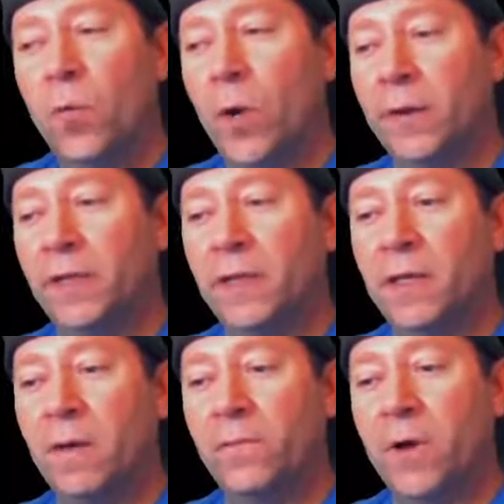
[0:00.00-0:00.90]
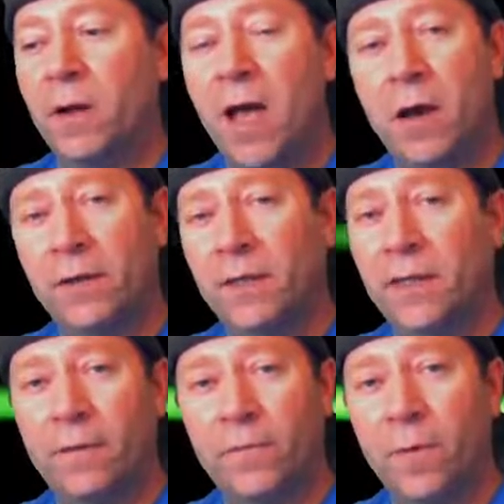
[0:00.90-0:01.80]
Where did he come from? How did he
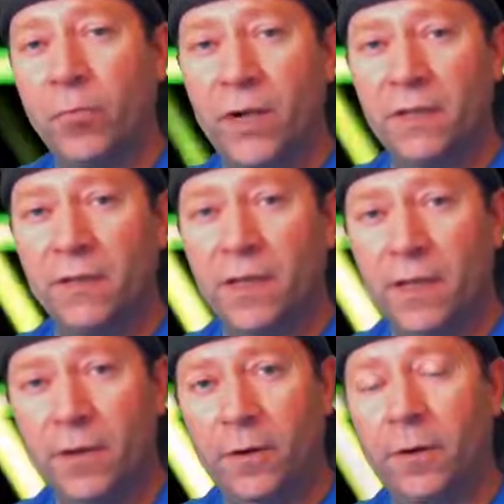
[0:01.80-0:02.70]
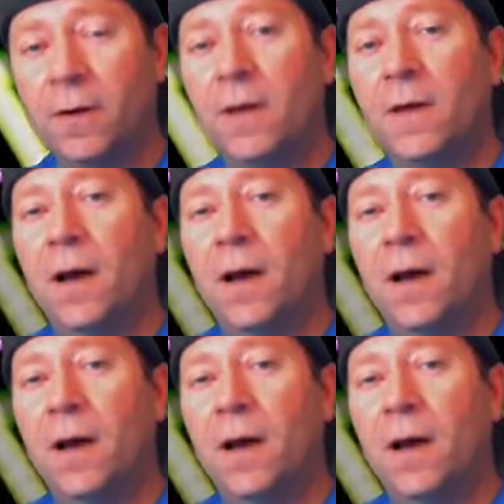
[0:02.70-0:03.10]
get from Britain to here?